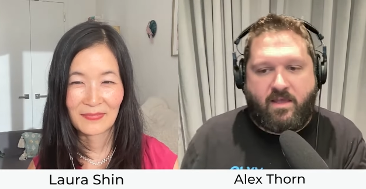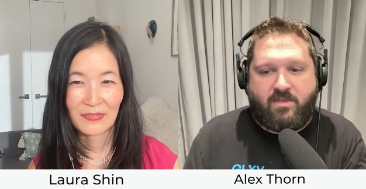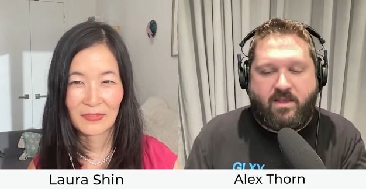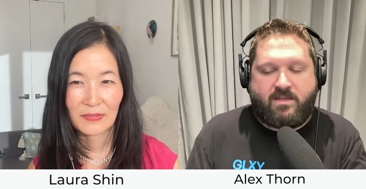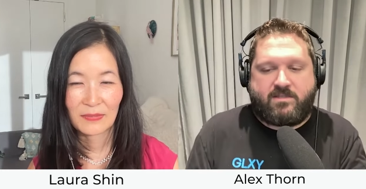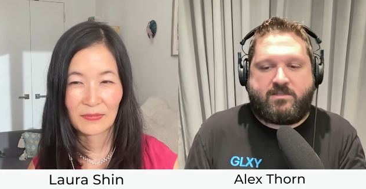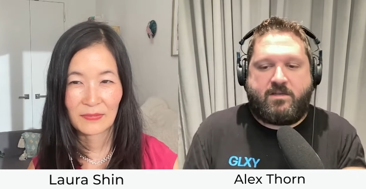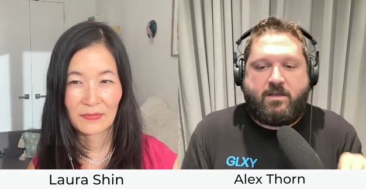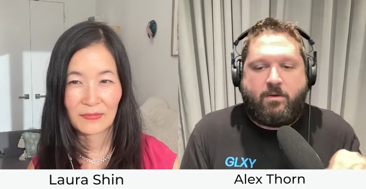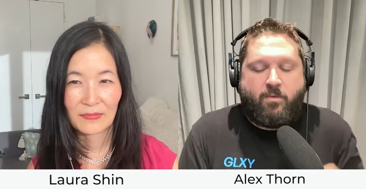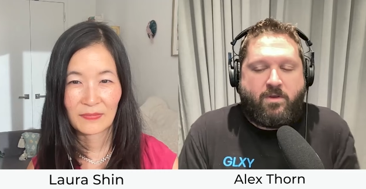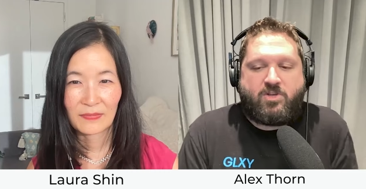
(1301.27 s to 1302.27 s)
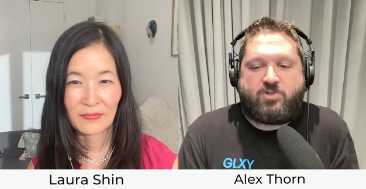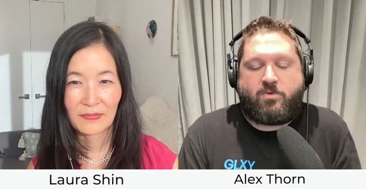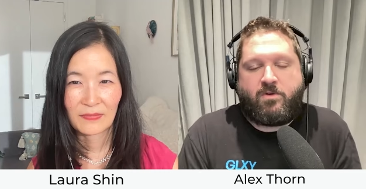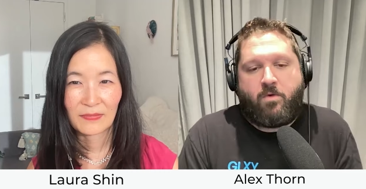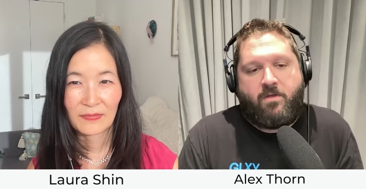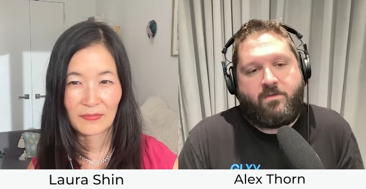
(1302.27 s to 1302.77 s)
Speaker 1: I think it's it, we just
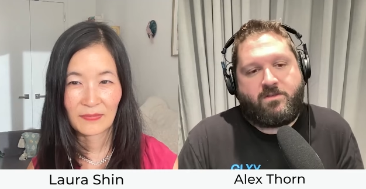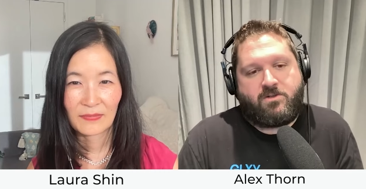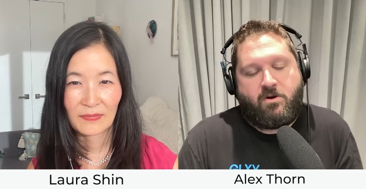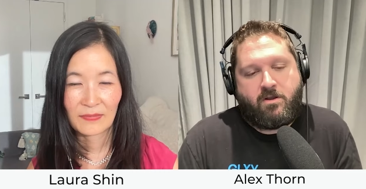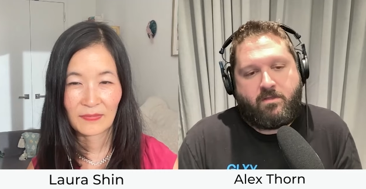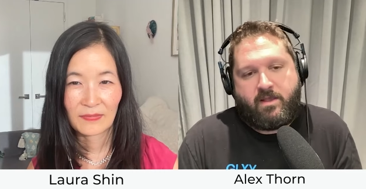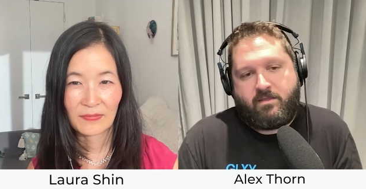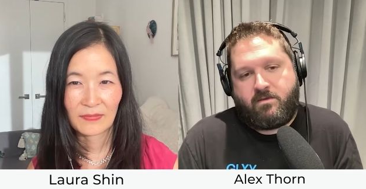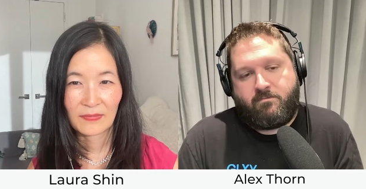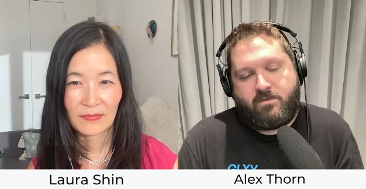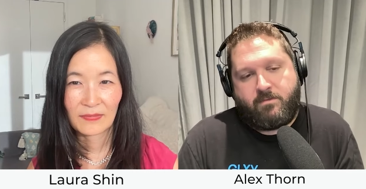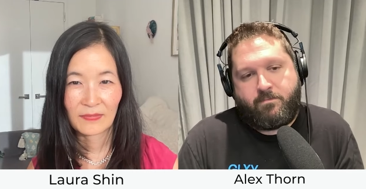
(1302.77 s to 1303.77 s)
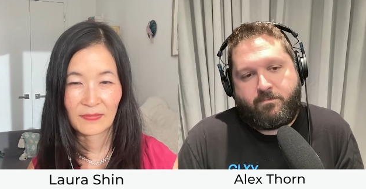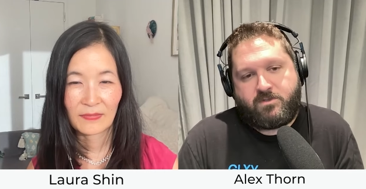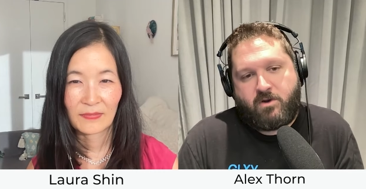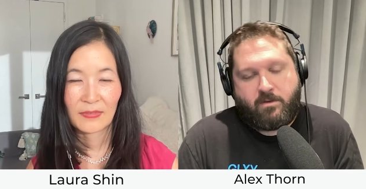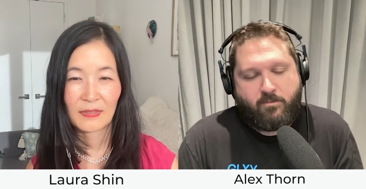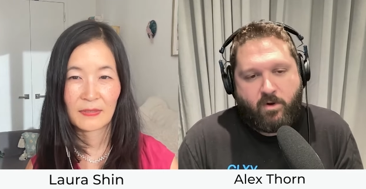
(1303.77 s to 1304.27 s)
rerun the start like the the
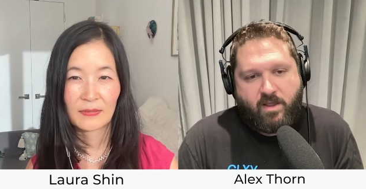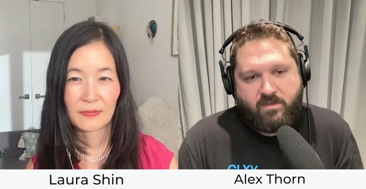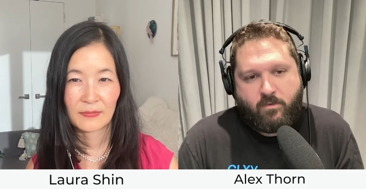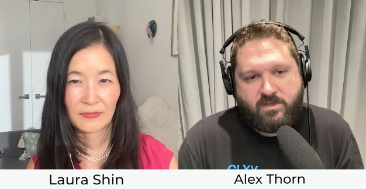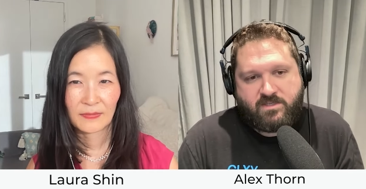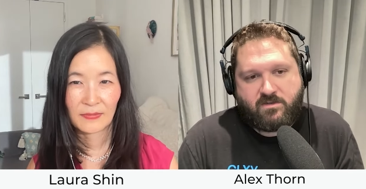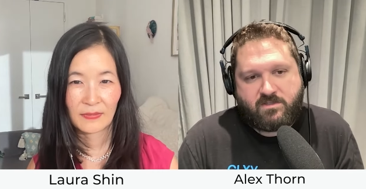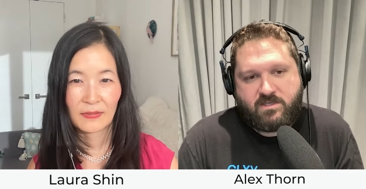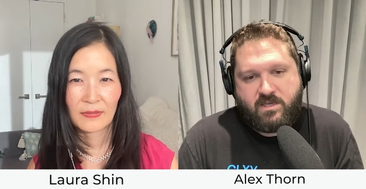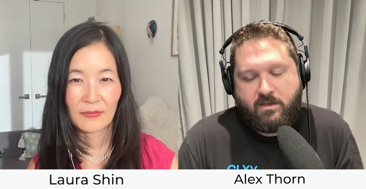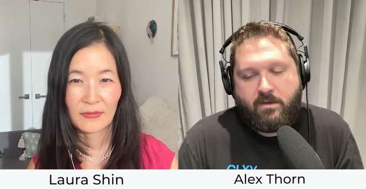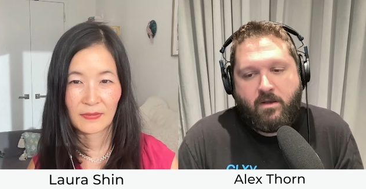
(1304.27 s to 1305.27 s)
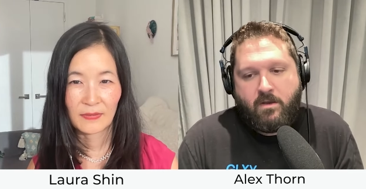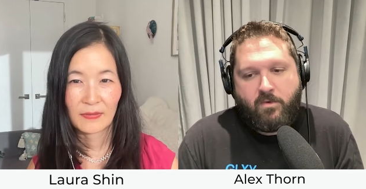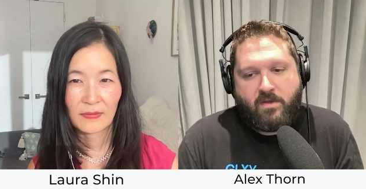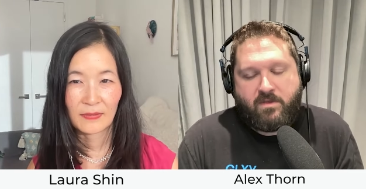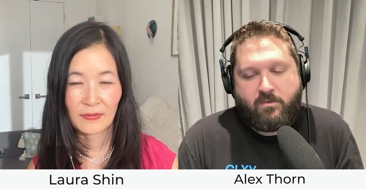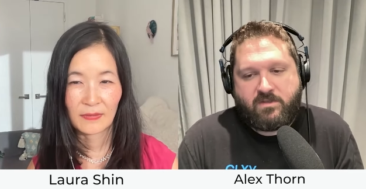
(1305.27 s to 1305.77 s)
starting point. I think we still see.
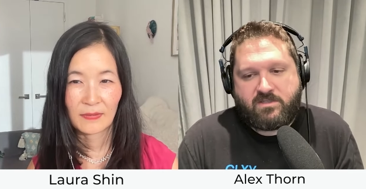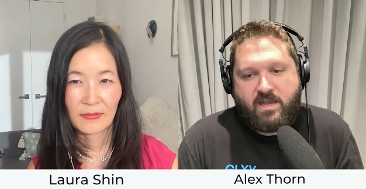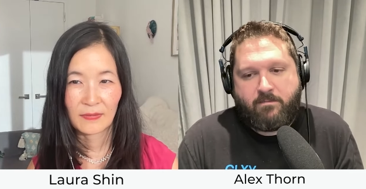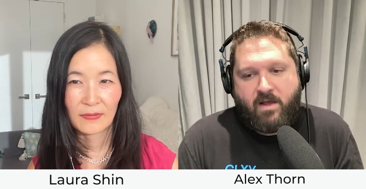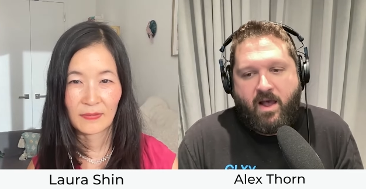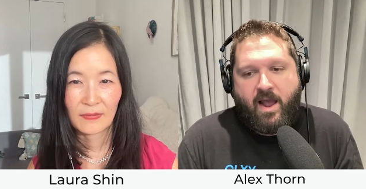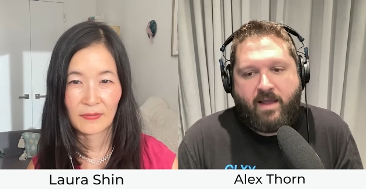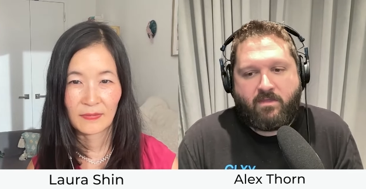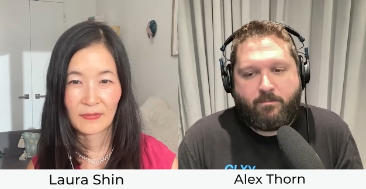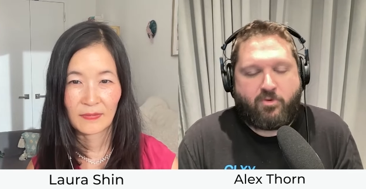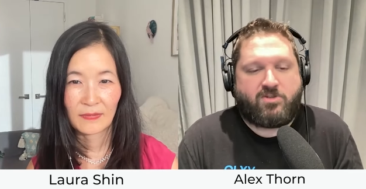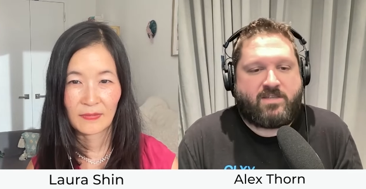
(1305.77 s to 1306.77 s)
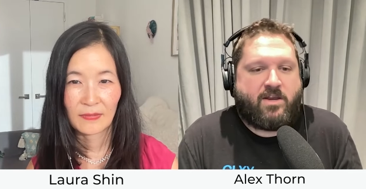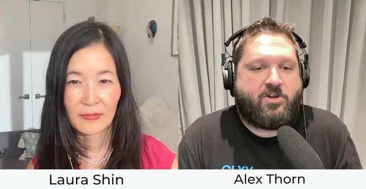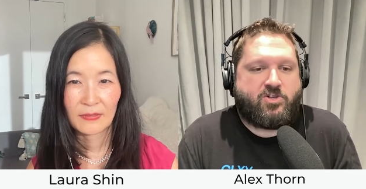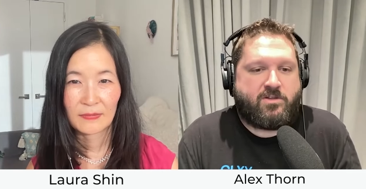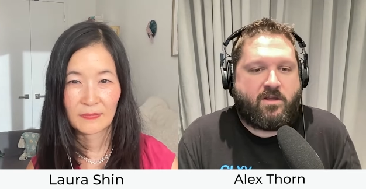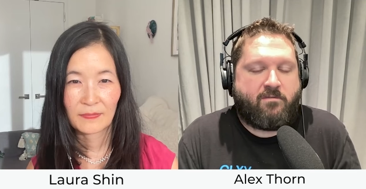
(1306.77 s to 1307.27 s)
I think we stand behind the
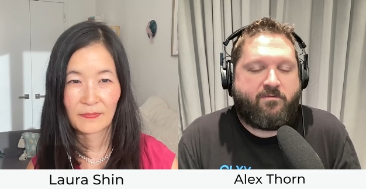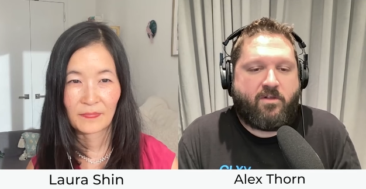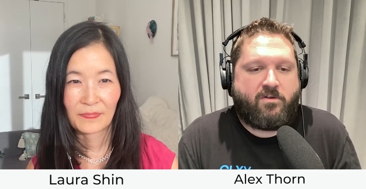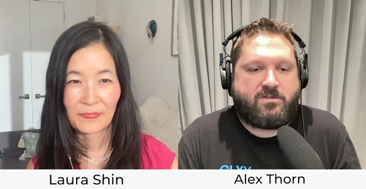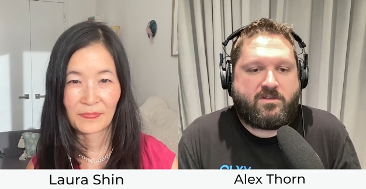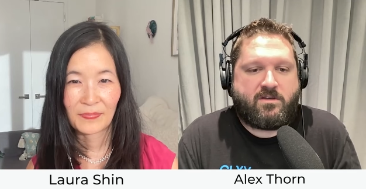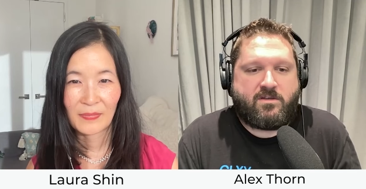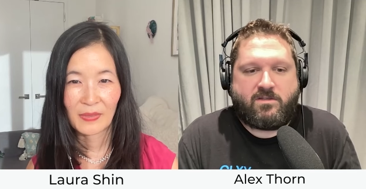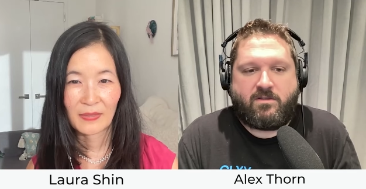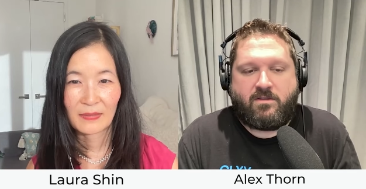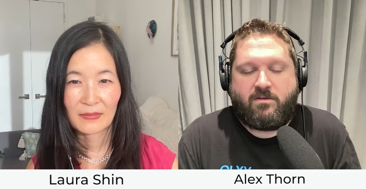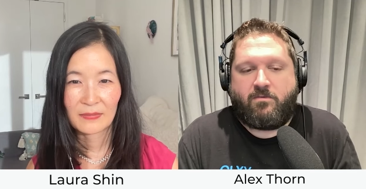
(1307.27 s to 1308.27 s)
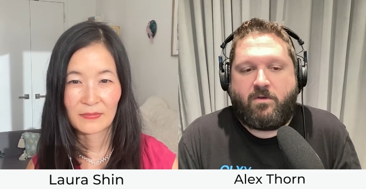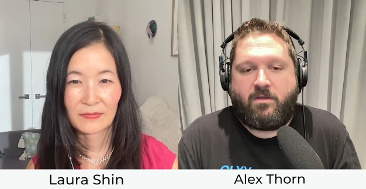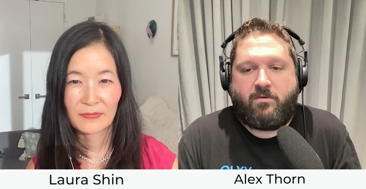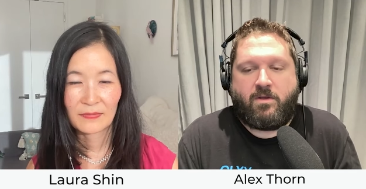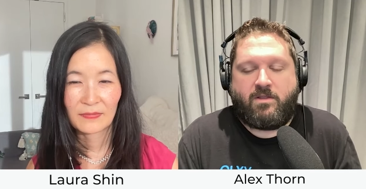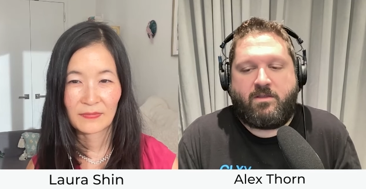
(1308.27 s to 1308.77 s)
percentage inflows because the
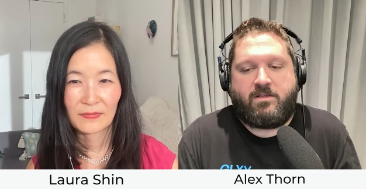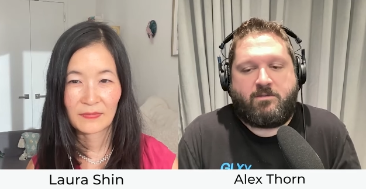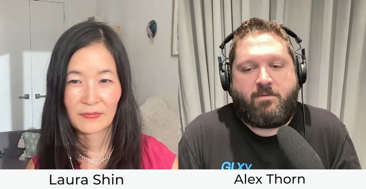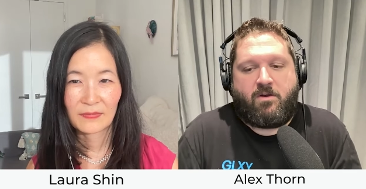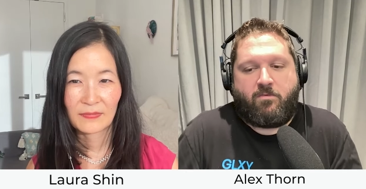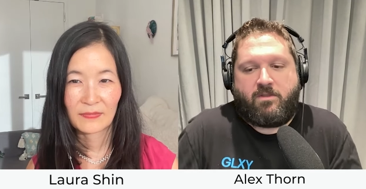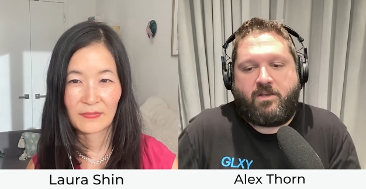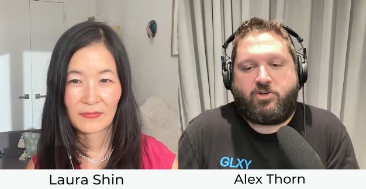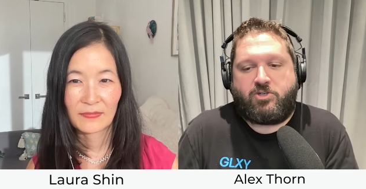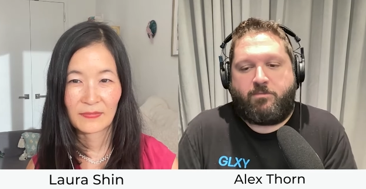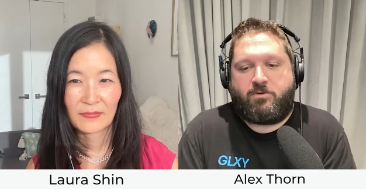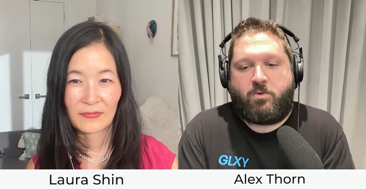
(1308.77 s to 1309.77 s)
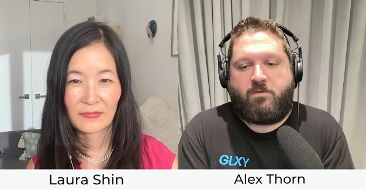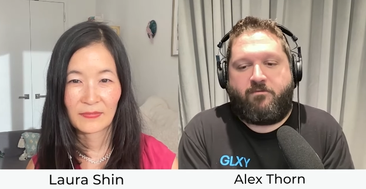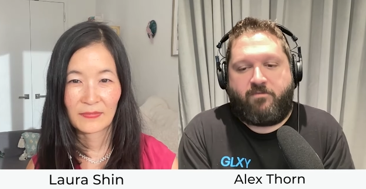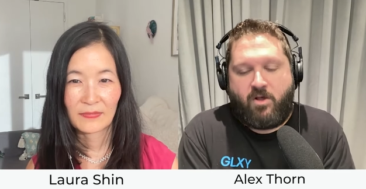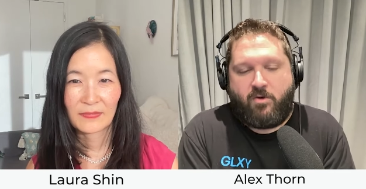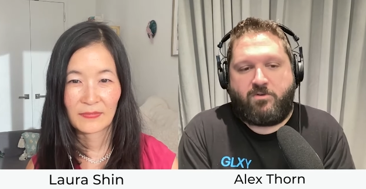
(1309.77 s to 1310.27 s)
it, it's about a relationship between
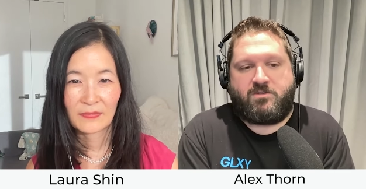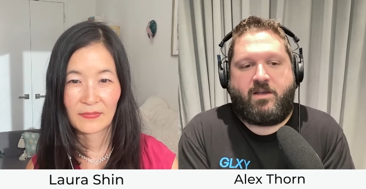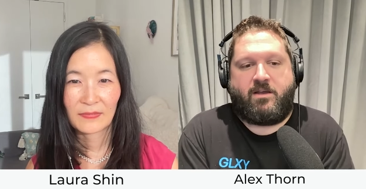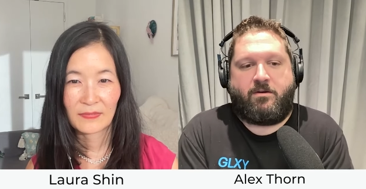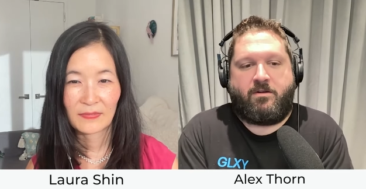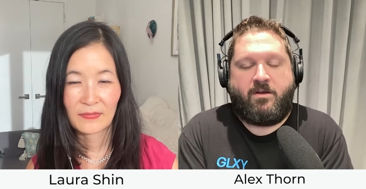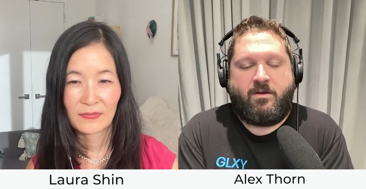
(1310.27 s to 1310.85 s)
flows and